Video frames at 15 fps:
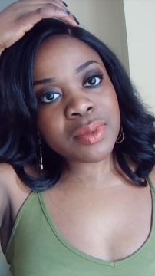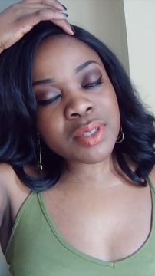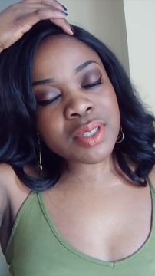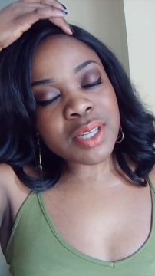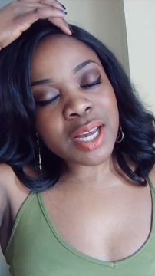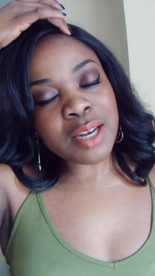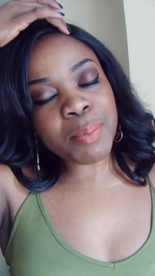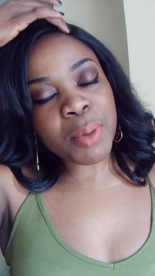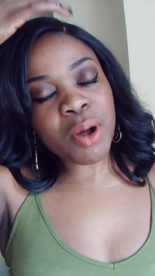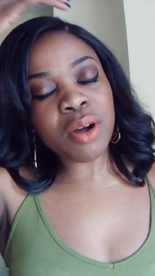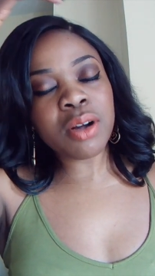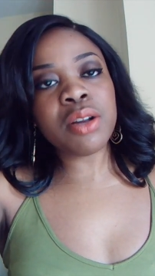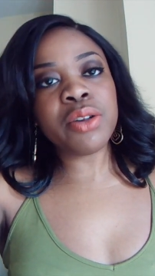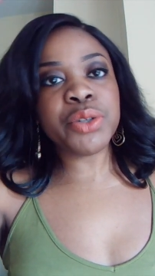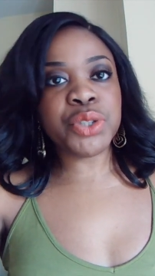side
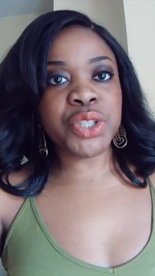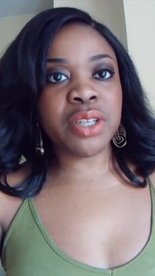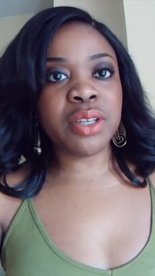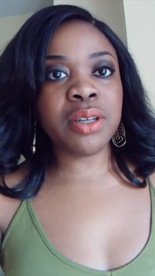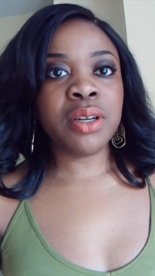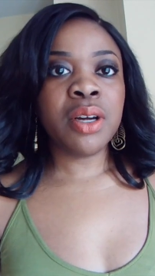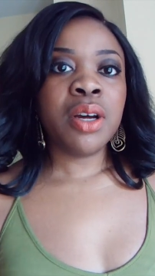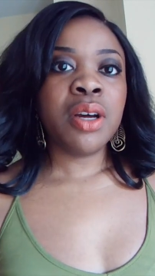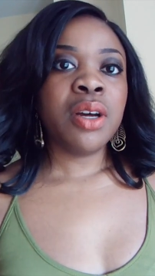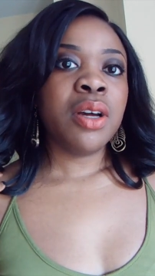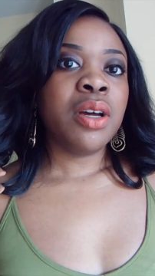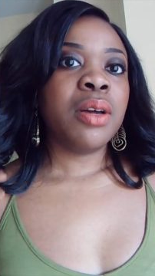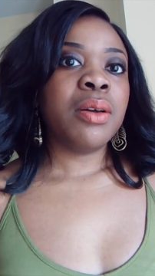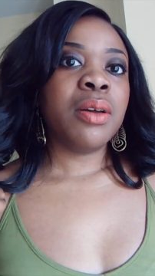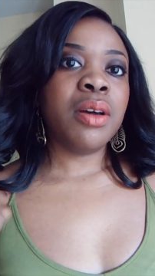part closure
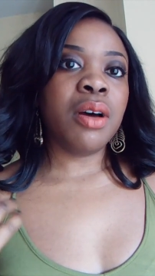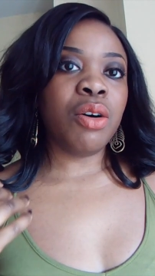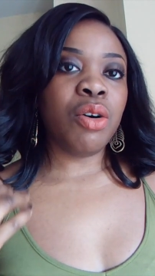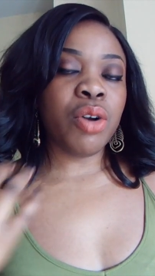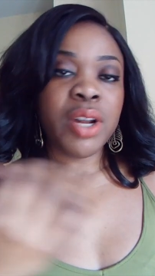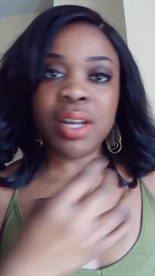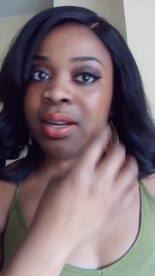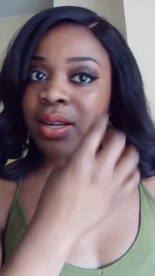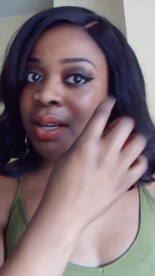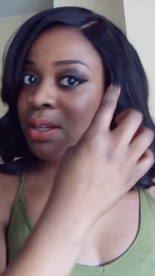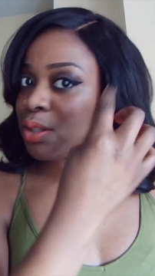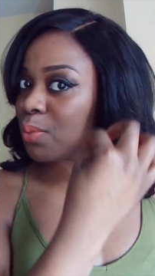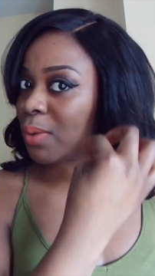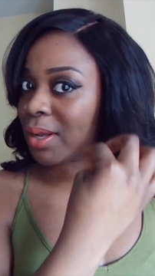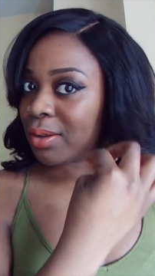on it
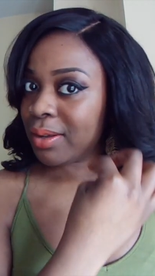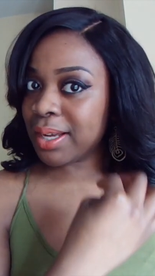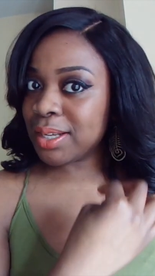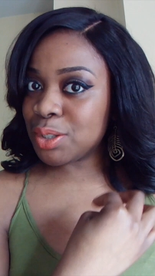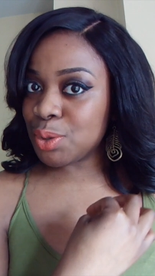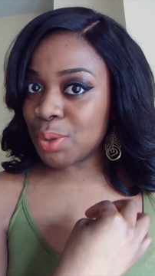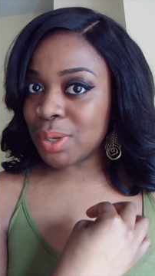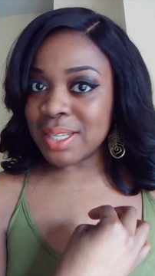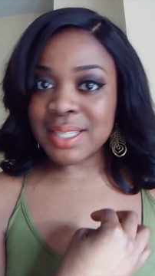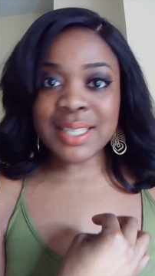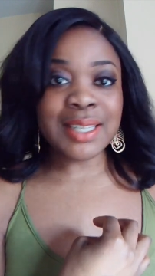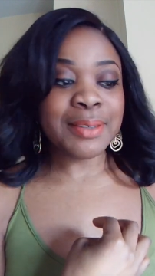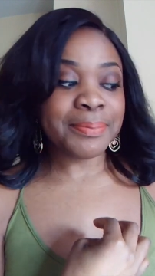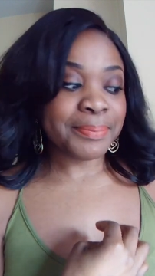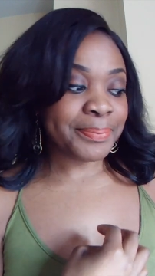as well, as you can
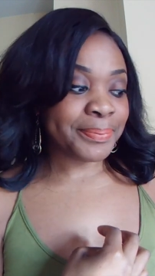see.